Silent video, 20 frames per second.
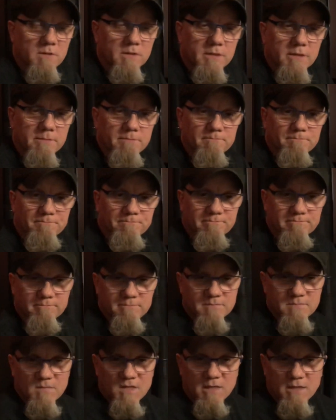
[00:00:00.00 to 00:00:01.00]
Um,
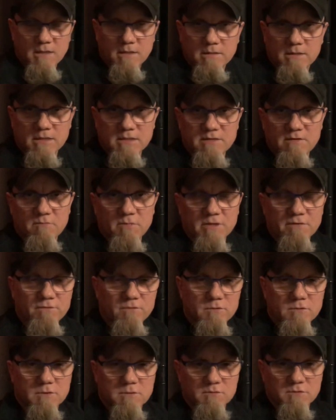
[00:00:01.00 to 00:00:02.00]
thanks everybody
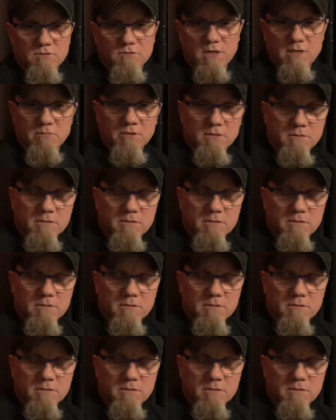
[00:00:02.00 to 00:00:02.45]
for subscribing.